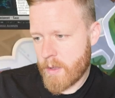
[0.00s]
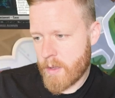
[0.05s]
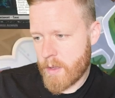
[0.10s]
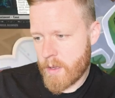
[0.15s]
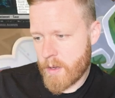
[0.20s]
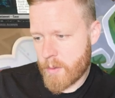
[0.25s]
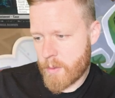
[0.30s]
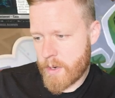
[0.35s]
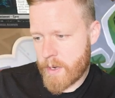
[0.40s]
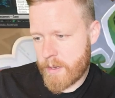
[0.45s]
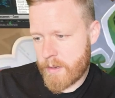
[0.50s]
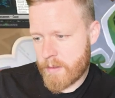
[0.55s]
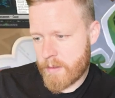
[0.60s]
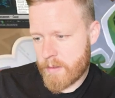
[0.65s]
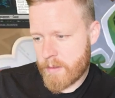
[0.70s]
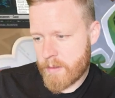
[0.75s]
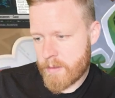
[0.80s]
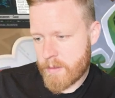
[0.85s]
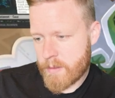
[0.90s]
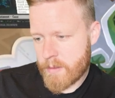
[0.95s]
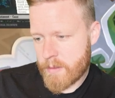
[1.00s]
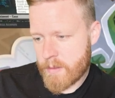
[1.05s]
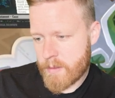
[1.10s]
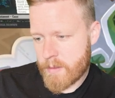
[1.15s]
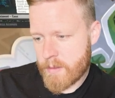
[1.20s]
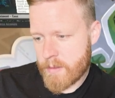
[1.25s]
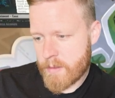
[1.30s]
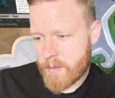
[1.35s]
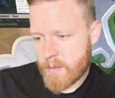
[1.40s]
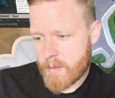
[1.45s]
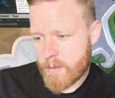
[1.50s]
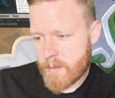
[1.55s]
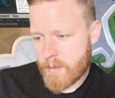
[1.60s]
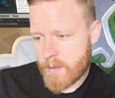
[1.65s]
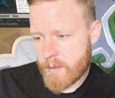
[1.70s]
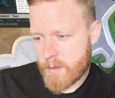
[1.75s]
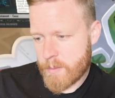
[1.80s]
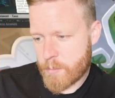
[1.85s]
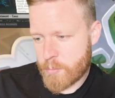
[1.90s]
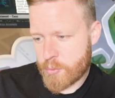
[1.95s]
Alright.
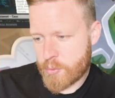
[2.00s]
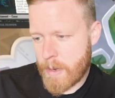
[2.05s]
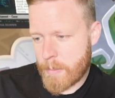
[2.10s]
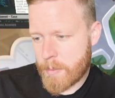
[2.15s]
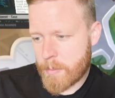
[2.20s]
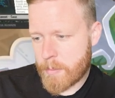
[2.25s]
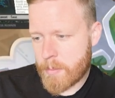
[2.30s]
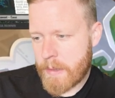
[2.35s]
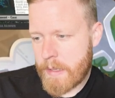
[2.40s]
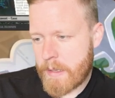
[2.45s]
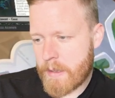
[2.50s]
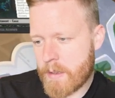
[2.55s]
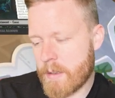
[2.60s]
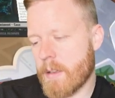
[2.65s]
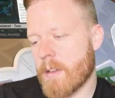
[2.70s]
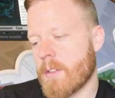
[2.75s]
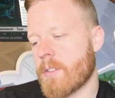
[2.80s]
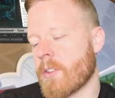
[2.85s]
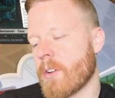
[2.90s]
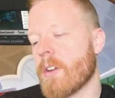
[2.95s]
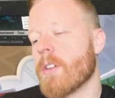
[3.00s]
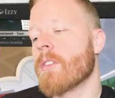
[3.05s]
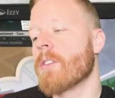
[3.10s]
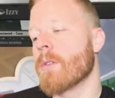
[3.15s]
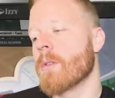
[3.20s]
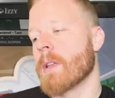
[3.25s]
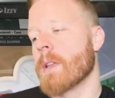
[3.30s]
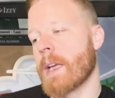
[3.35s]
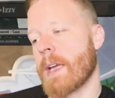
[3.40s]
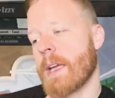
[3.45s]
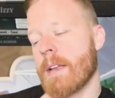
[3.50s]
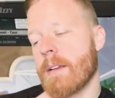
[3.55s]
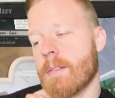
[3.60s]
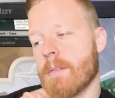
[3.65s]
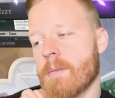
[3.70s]
Probably a turn too late.